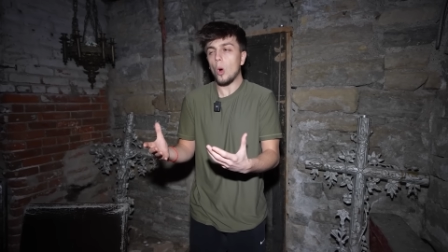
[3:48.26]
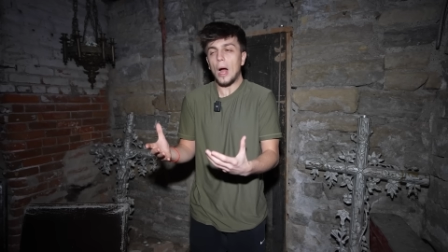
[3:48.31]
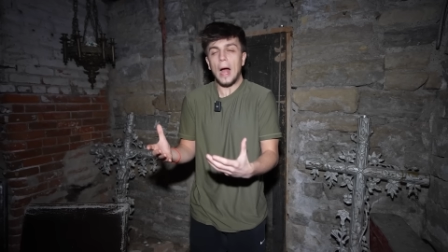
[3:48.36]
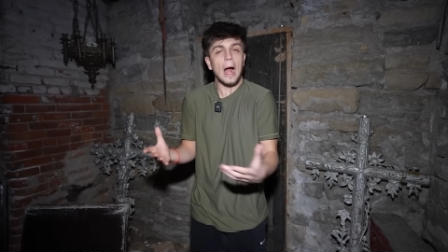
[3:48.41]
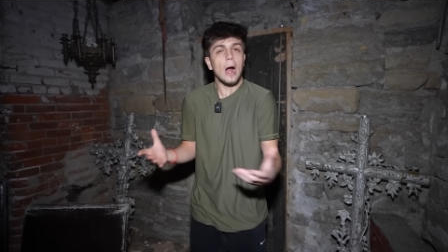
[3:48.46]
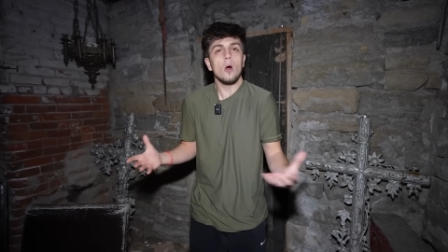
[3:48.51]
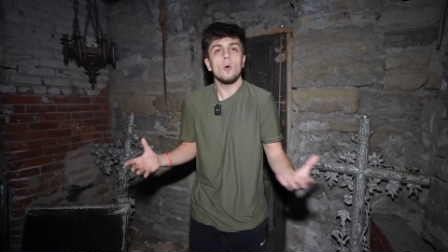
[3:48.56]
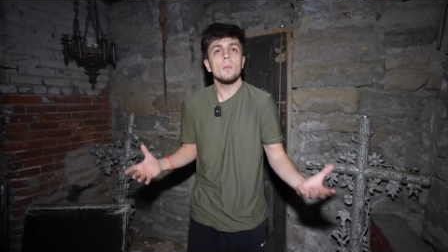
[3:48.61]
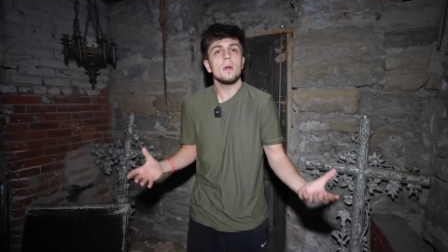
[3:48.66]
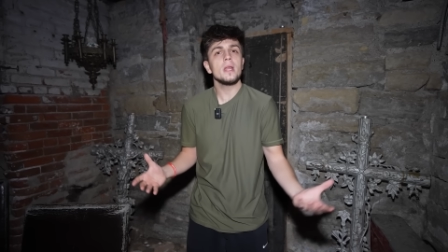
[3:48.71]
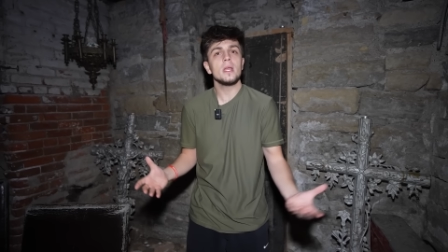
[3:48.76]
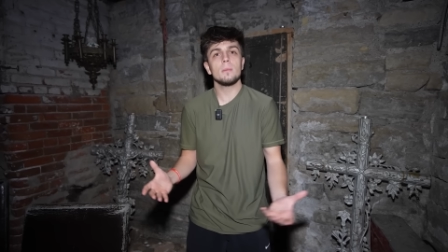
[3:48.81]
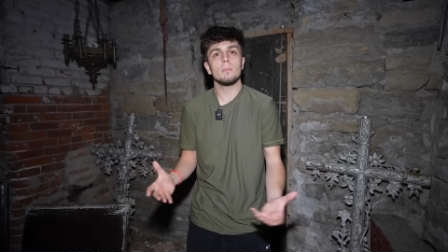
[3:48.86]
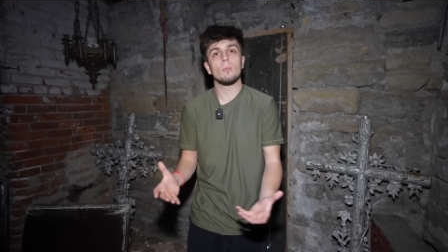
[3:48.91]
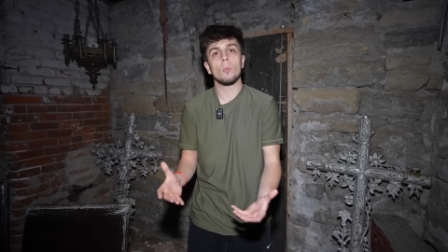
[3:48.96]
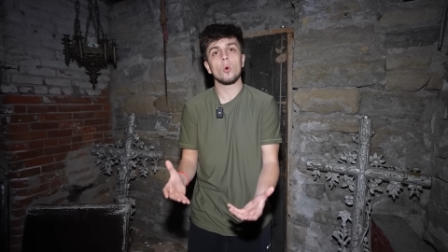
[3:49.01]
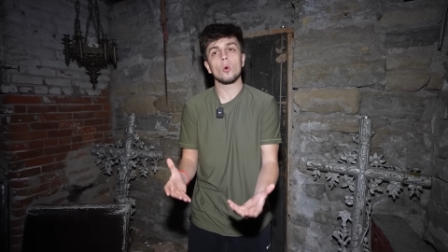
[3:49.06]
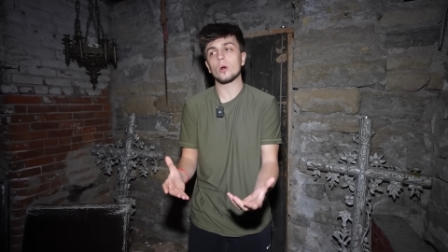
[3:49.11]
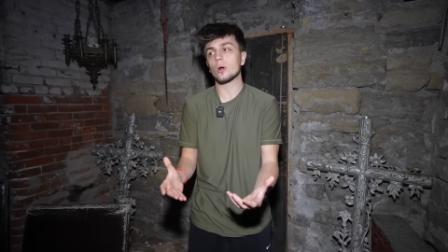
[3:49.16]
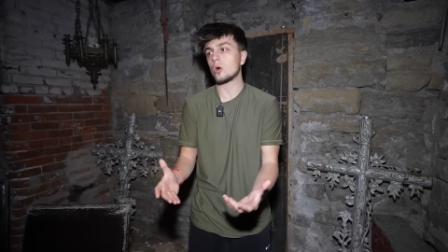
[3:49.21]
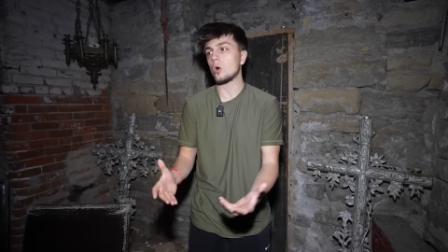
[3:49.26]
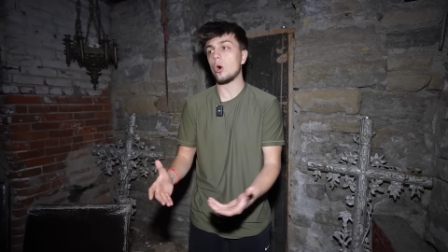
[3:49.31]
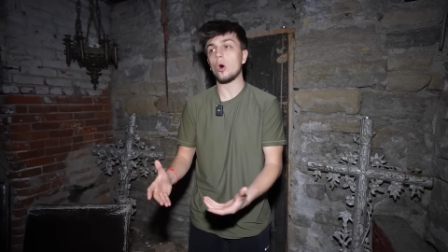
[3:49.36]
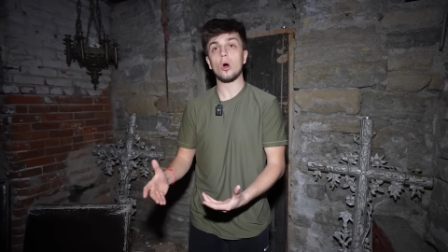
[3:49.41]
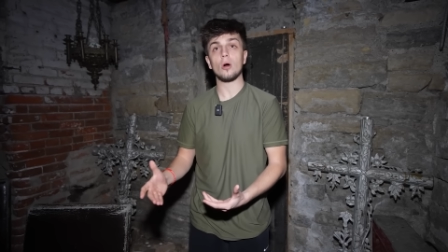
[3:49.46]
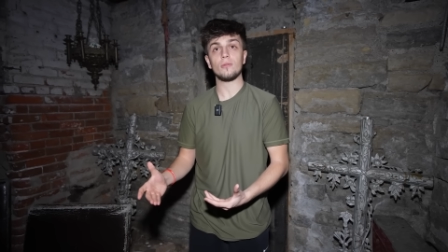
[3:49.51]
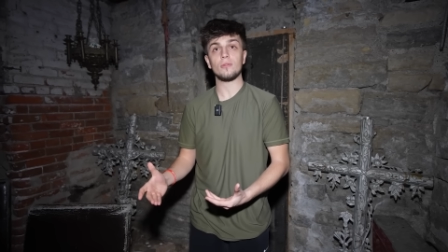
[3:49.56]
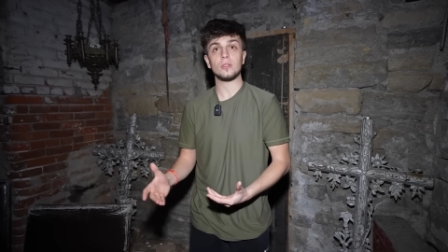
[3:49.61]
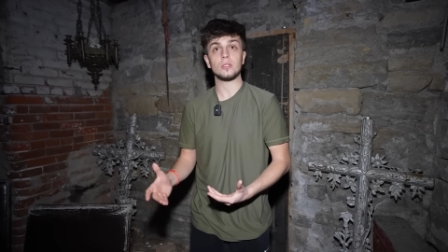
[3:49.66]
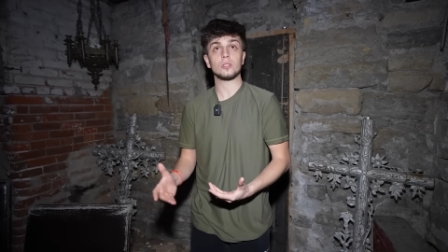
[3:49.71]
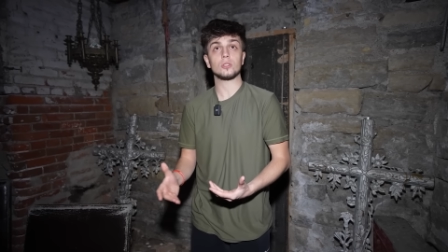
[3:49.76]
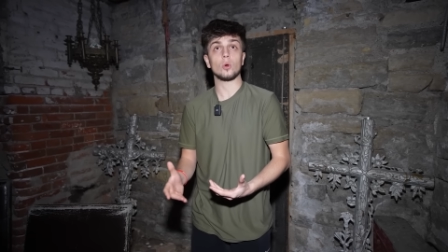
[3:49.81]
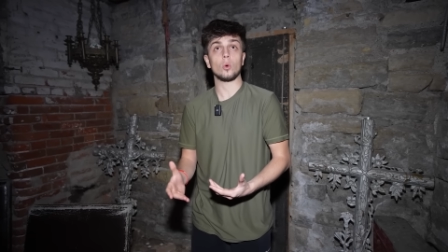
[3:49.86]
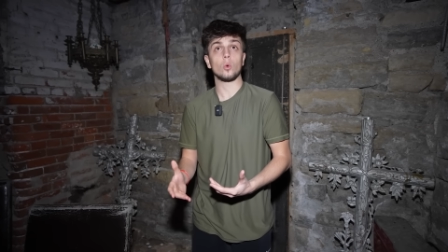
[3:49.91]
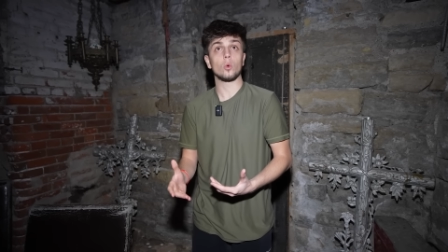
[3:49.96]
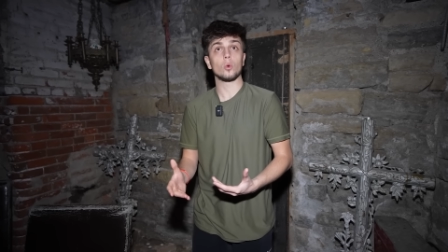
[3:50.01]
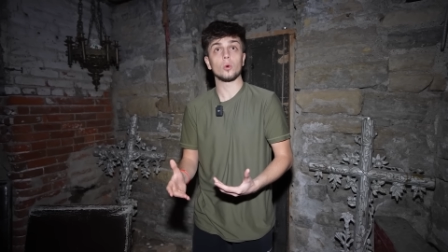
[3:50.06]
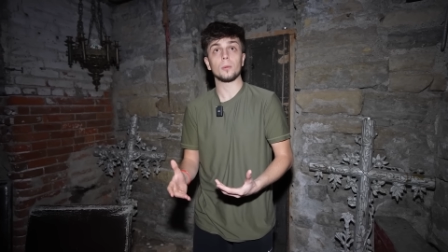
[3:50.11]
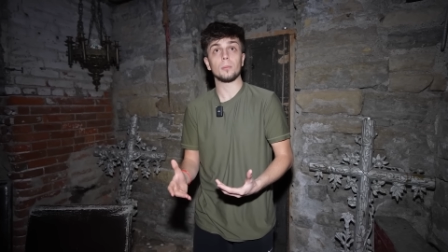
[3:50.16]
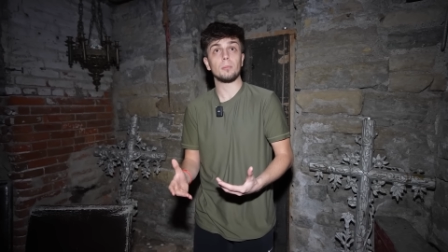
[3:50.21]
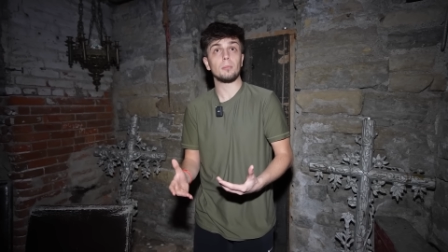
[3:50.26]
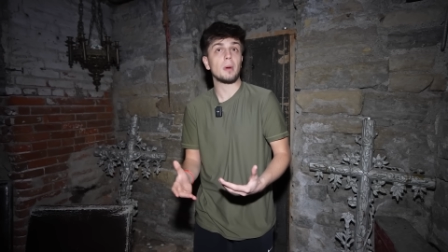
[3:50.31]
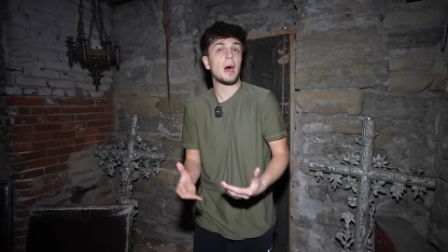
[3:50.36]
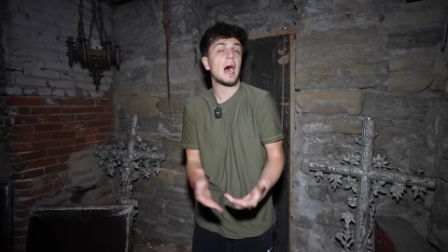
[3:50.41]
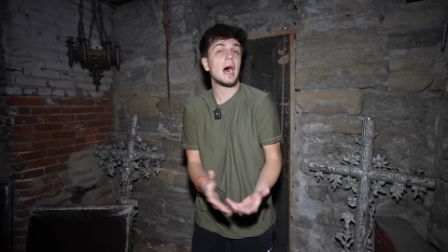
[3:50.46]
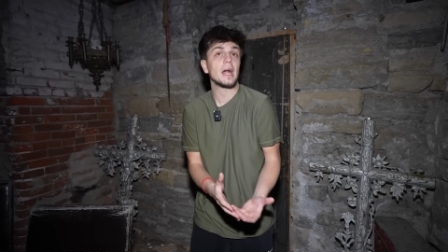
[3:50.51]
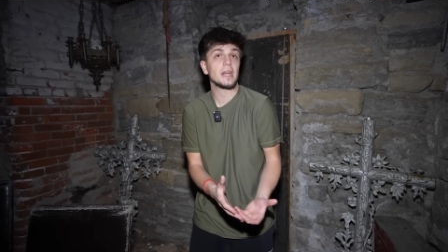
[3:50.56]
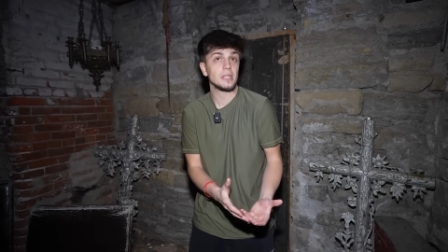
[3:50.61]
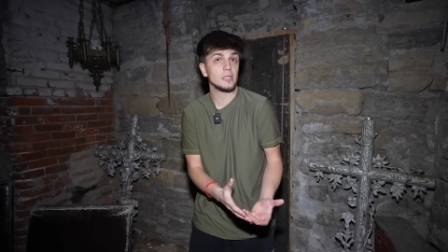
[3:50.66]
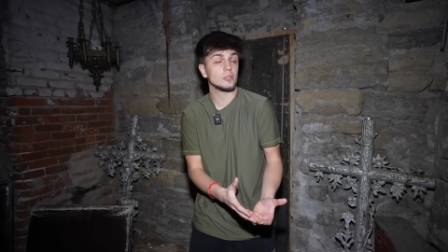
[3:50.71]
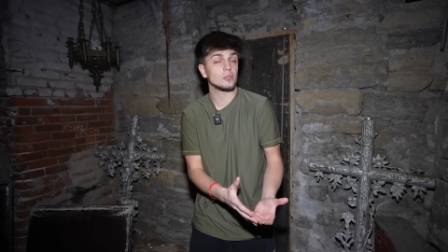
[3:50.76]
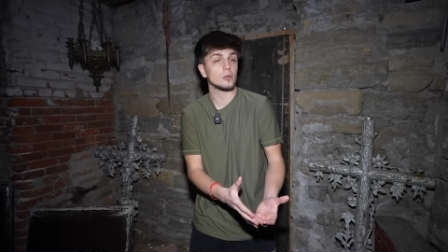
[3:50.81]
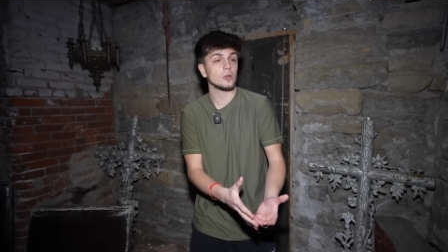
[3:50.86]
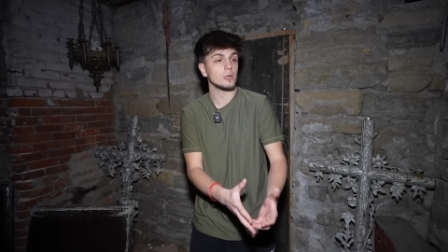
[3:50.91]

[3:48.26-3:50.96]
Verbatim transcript: How many more coffins or bodies